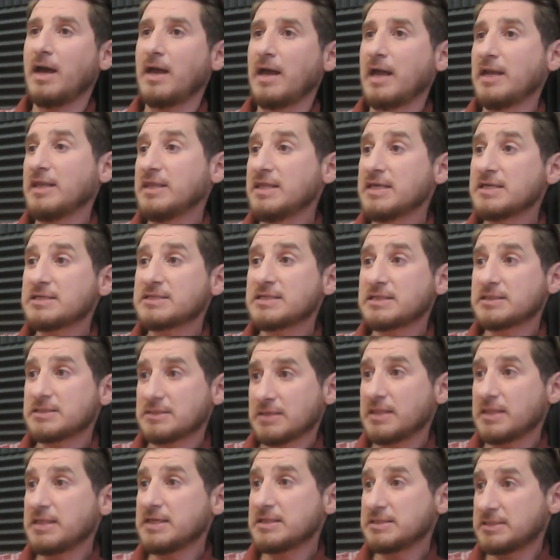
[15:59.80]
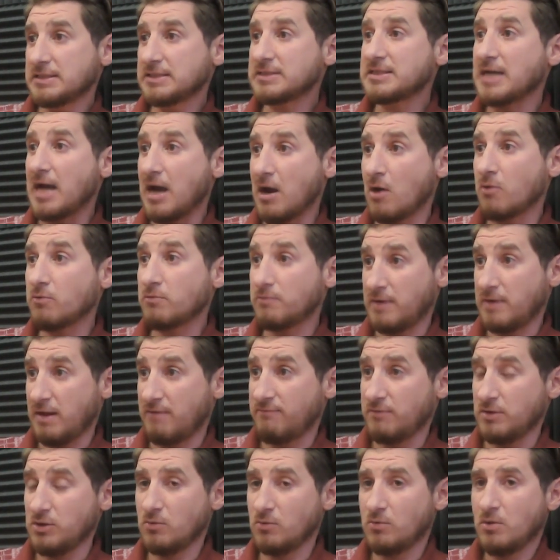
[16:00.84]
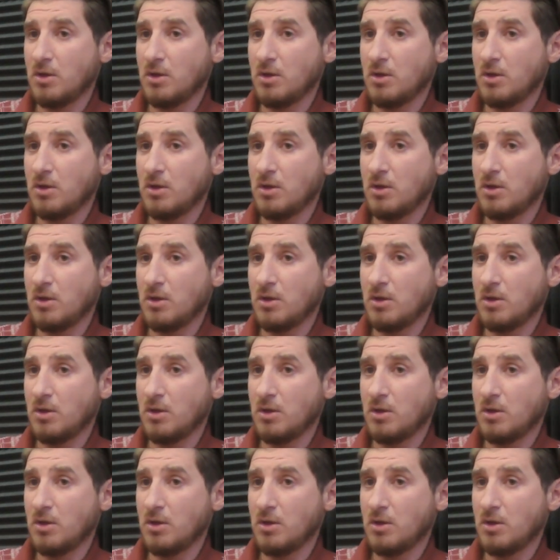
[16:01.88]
And this is our revenue.